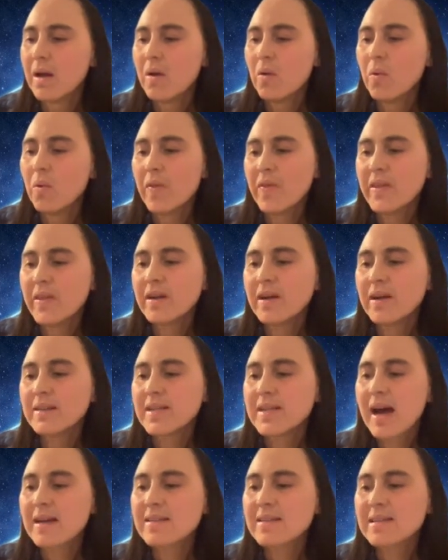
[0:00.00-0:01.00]
When the
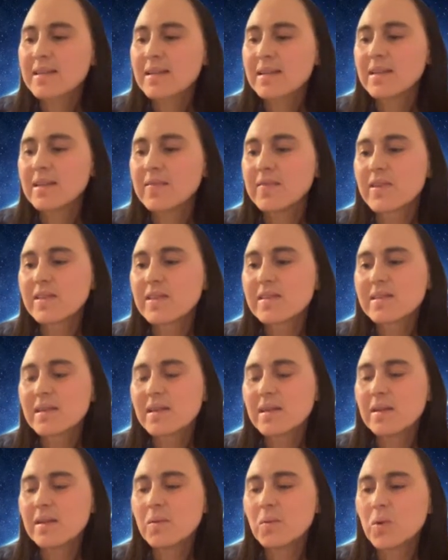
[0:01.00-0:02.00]
audacity of the
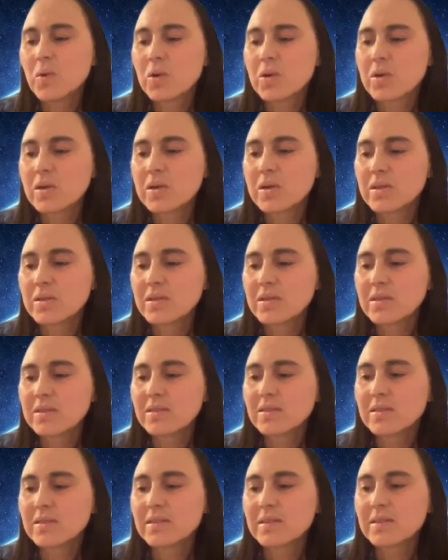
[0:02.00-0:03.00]
seen world
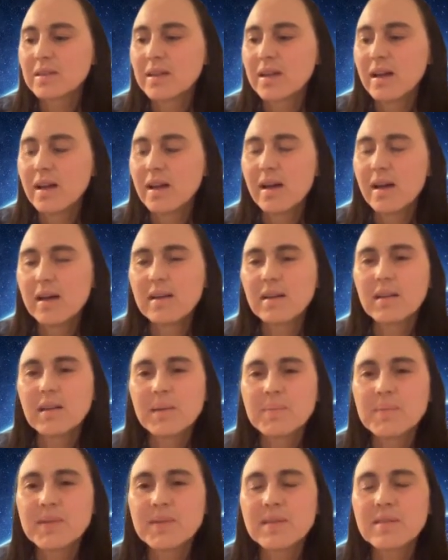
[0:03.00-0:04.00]

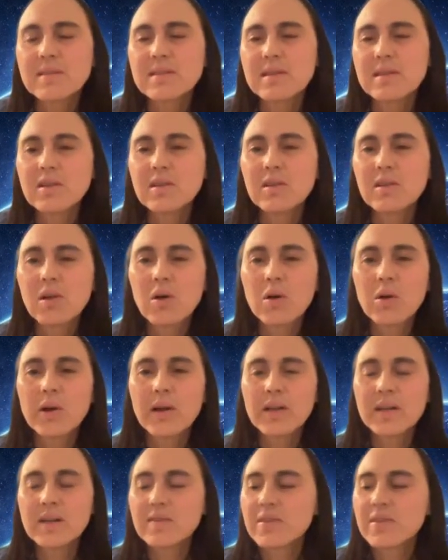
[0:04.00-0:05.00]
eclipses the
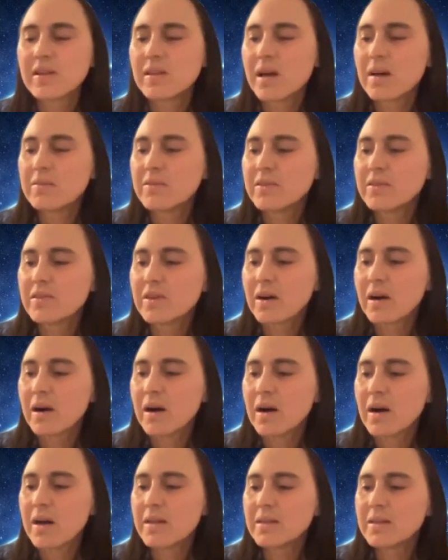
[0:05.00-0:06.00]
glory of the love of
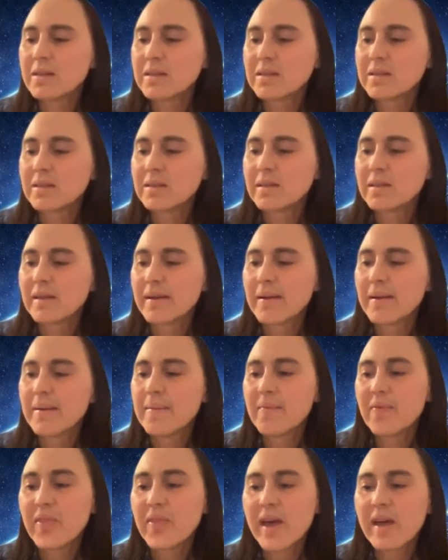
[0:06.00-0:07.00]
God,
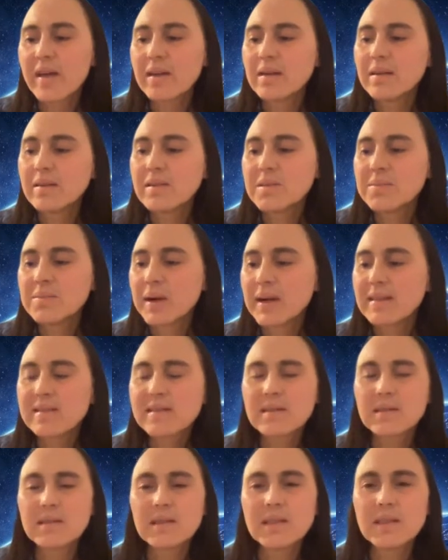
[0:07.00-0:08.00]
then do my
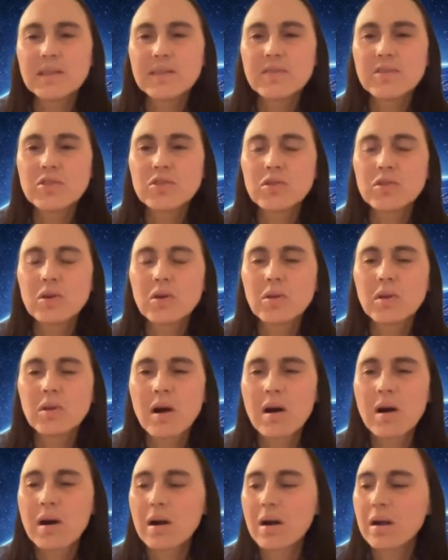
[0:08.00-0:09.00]
sleeves grow
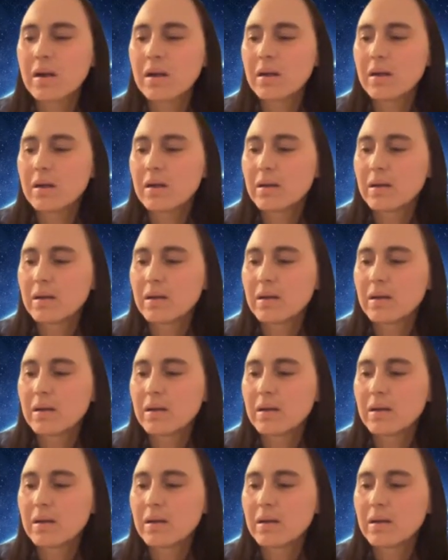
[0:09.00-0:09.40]
long.